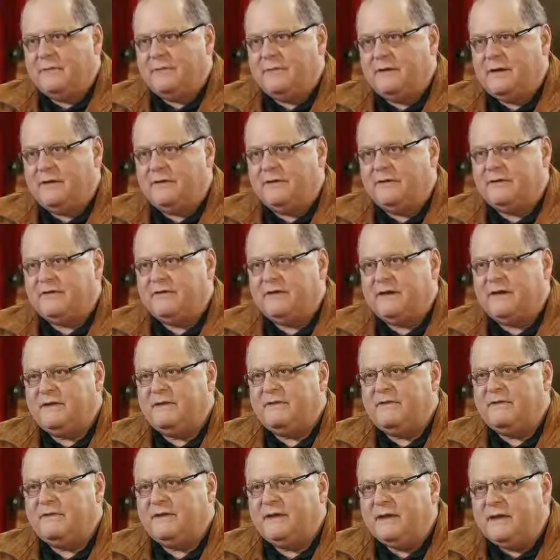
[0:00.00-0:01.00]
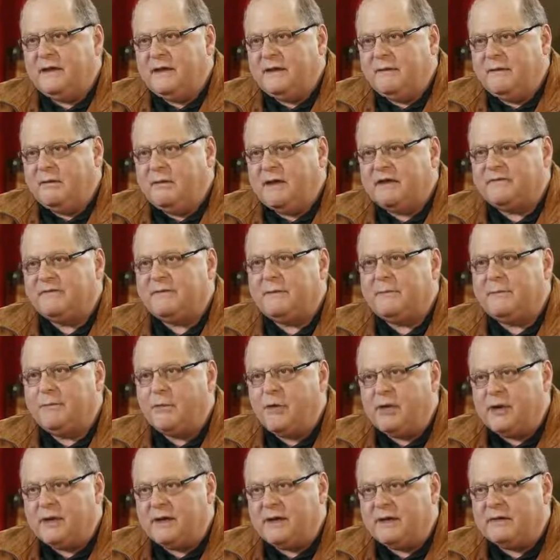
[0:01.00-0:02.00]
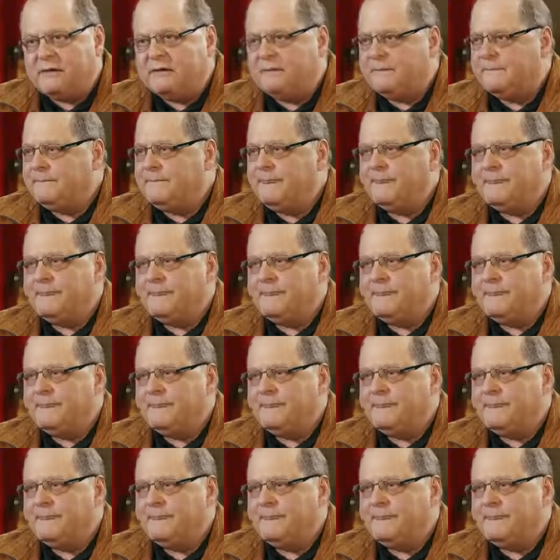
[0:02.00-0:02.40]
because since he was appointed,